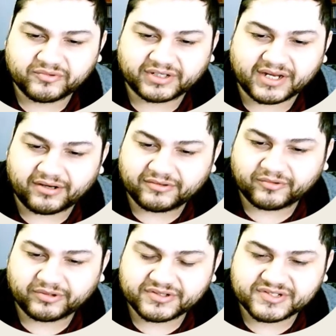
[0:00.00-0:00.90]
account or
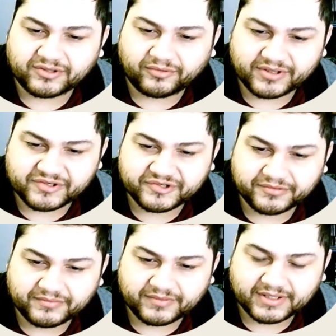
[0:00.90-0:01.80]

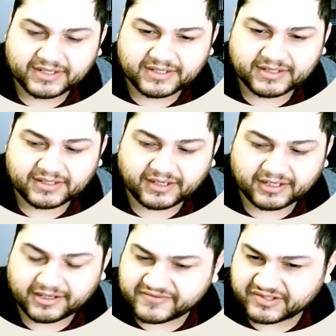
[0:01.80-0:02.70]
consideration. And
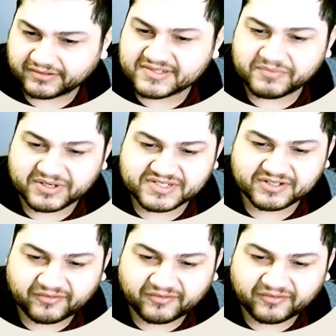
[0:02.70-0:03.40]
I've seen this myself